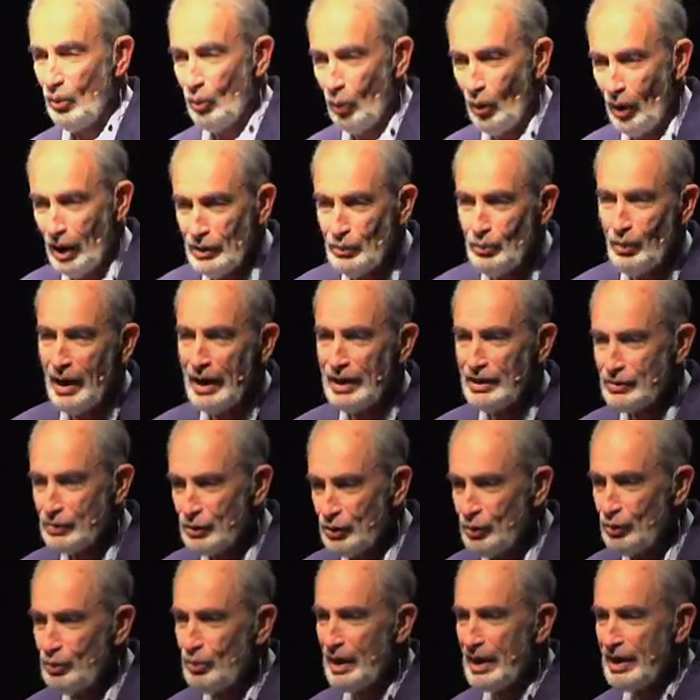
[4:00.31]
one way,
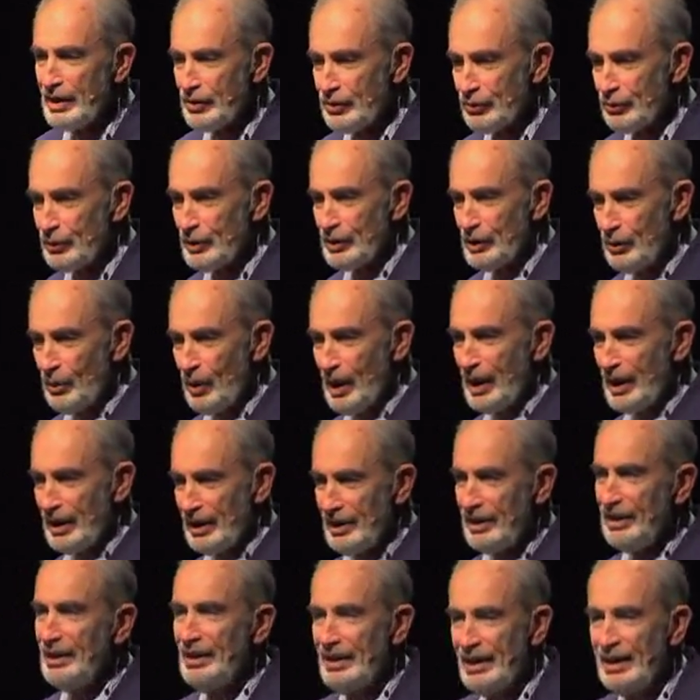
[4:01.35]
two way, three
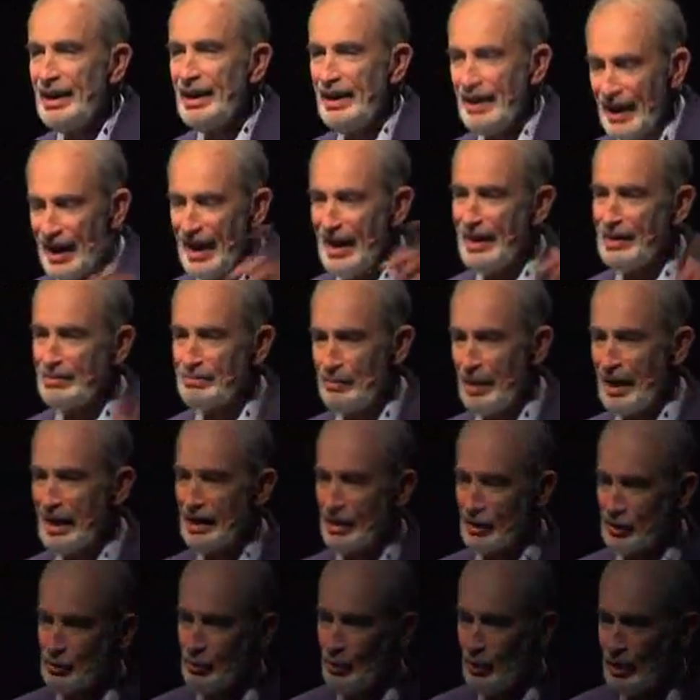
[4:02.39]
way, n
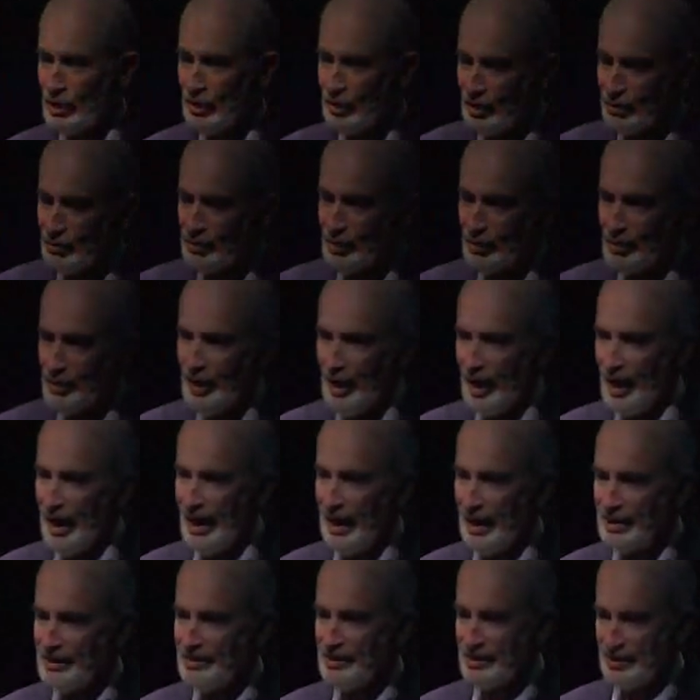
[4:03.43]
minus one over uh,
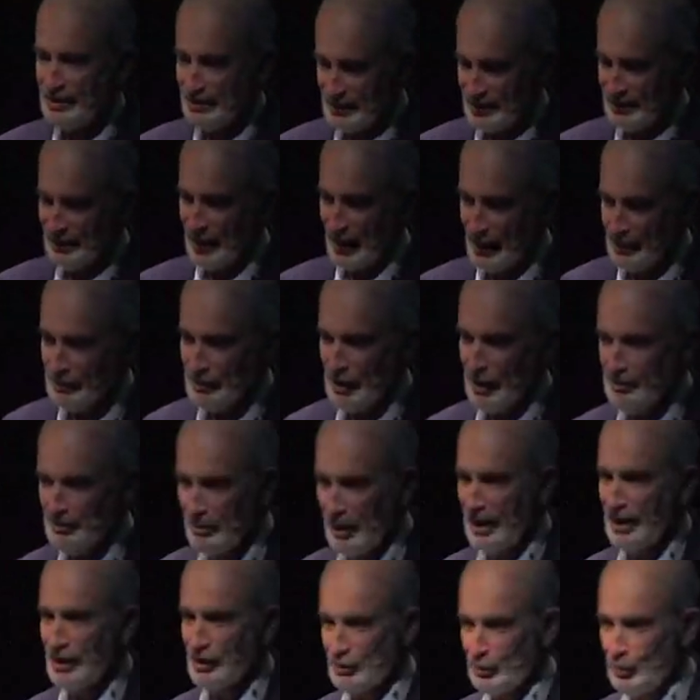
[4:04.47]
n times n
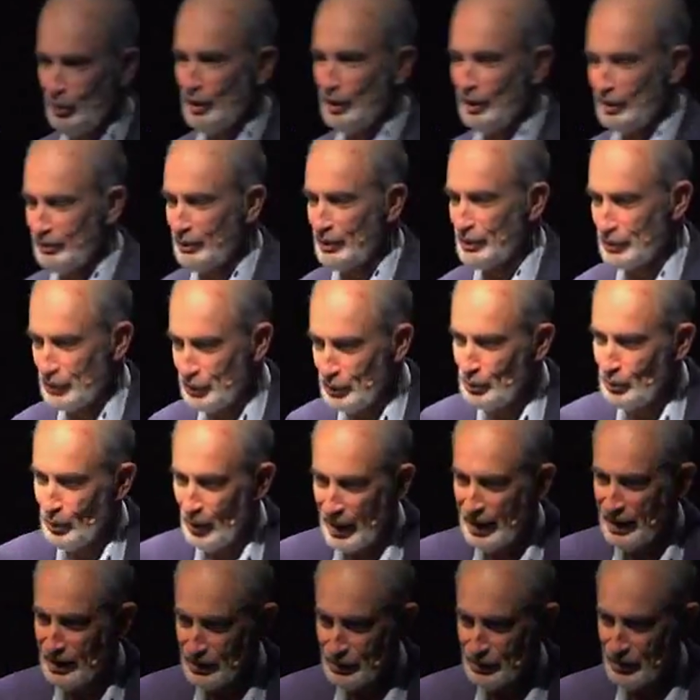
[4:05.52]
minus one over two
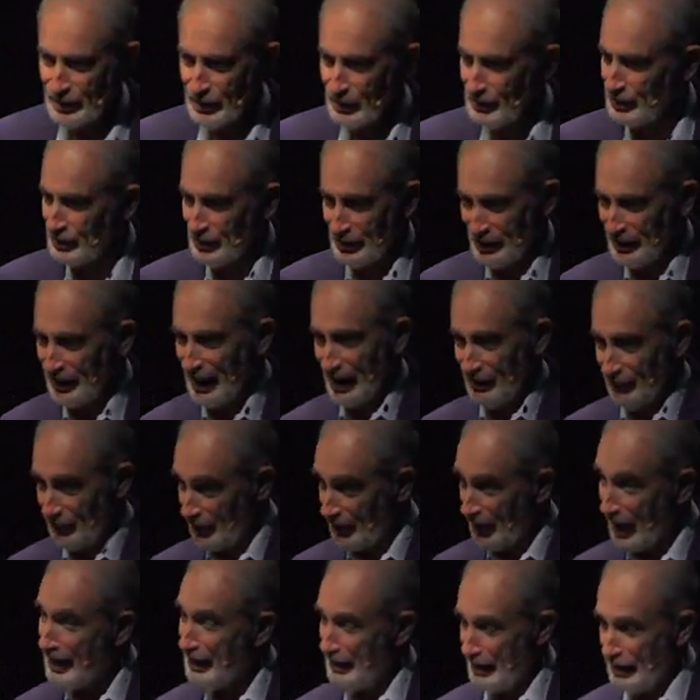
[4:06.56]
ways. In other words, you have a
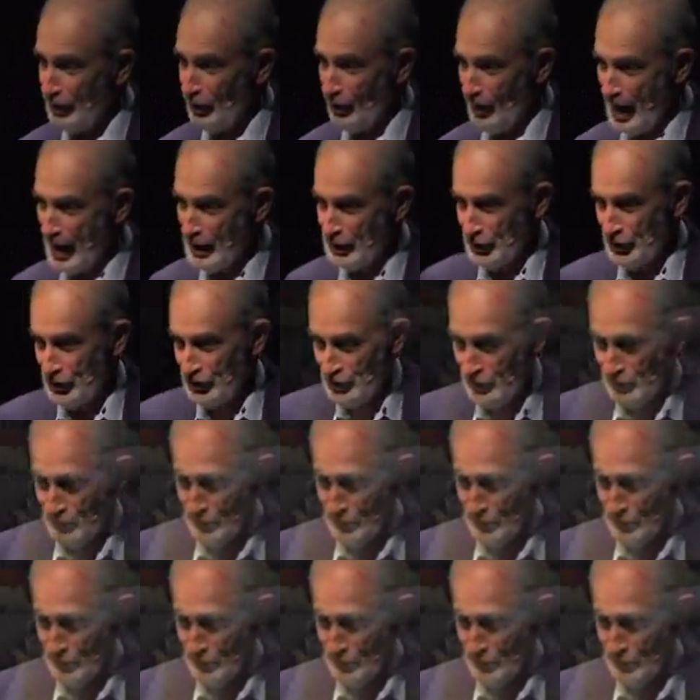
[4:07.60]
lot of interactions